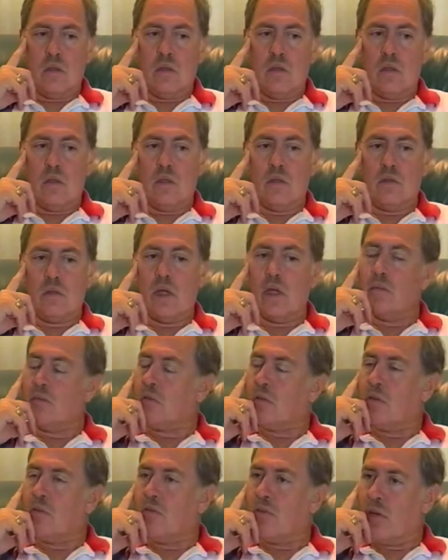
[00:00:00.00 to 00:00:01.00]
the
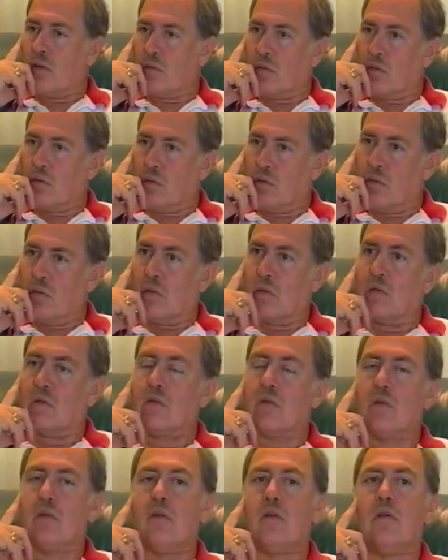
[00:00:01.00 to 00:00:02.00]
tapes in the federal
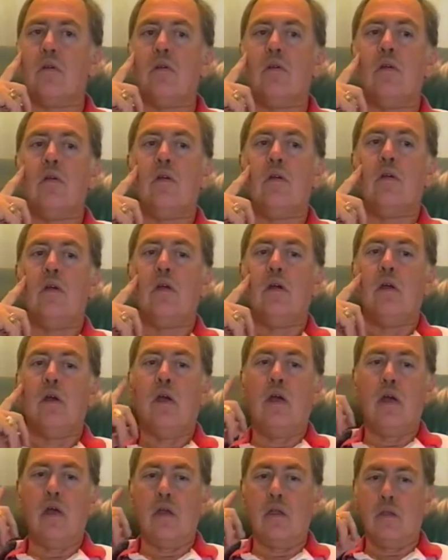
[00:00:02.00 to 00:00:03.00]
court,
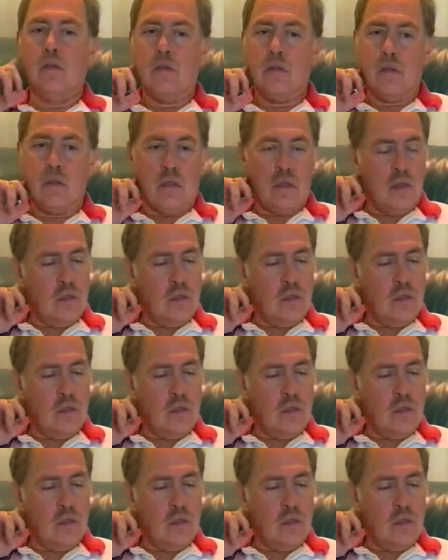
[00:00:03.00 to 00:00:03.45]
and